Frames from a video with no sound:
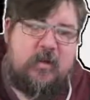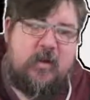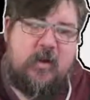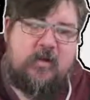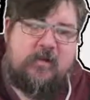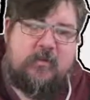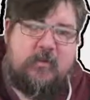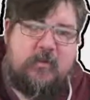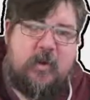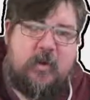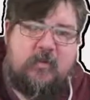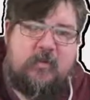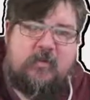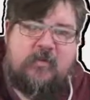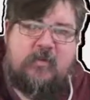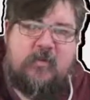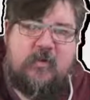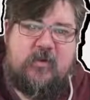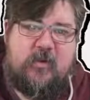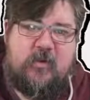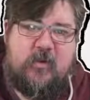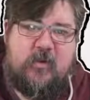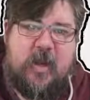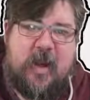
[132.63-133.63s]
as opposed
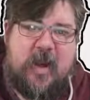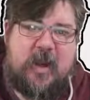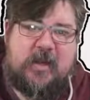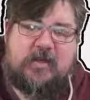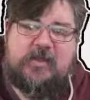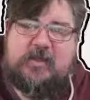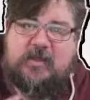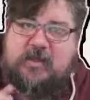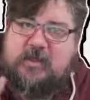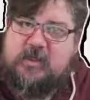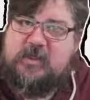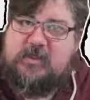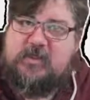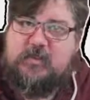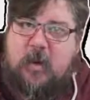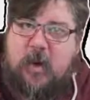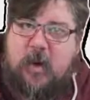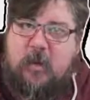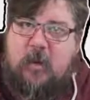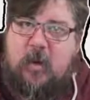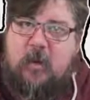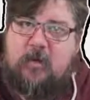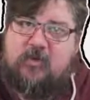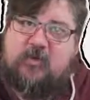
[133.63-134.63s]
to actually this is what
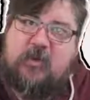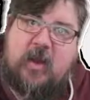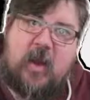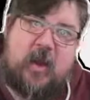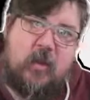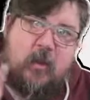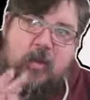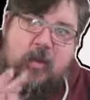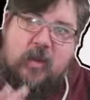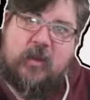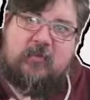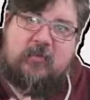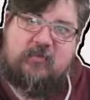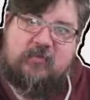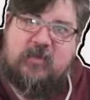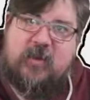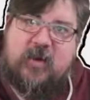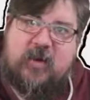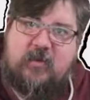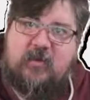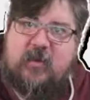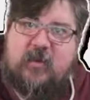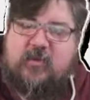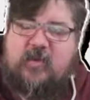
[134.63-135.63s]
I want and I want to
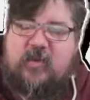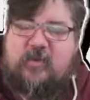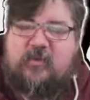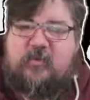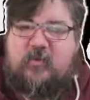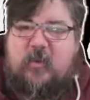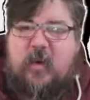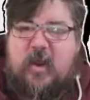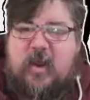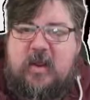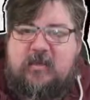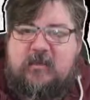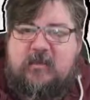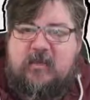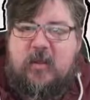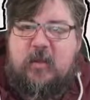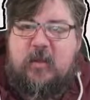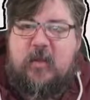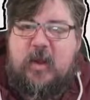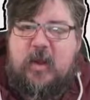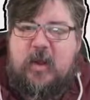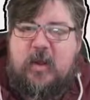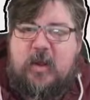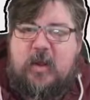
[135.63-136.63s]
configure it this way.
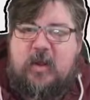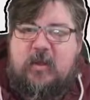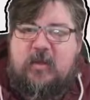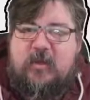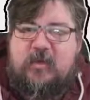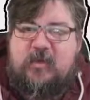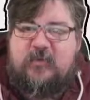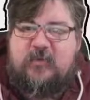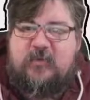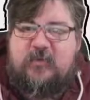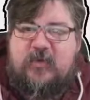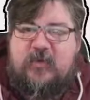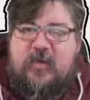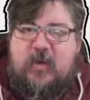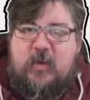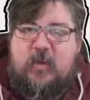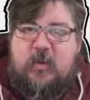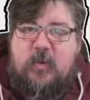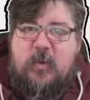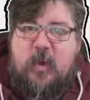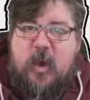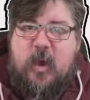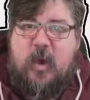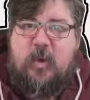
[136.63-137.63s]
So there's a
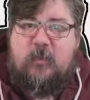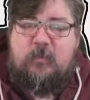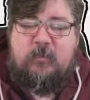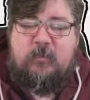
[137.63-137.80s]
few,